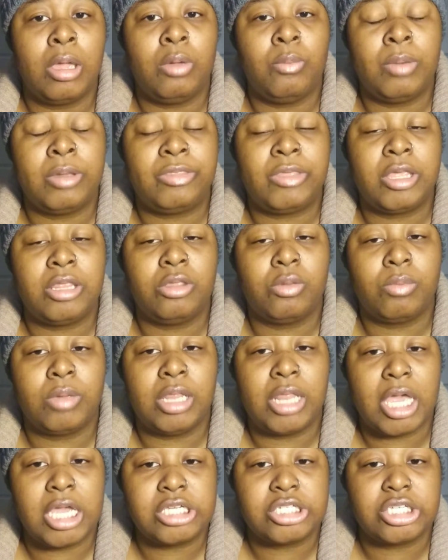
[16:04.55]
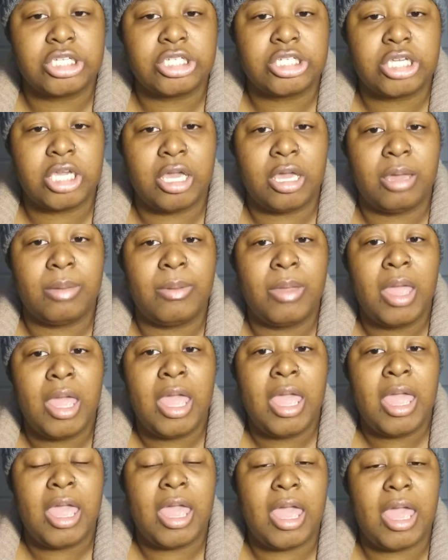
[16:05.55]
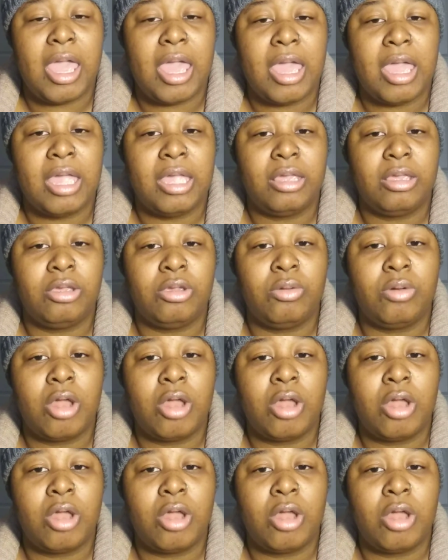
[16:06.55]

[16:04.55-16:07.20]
within the relationship. And,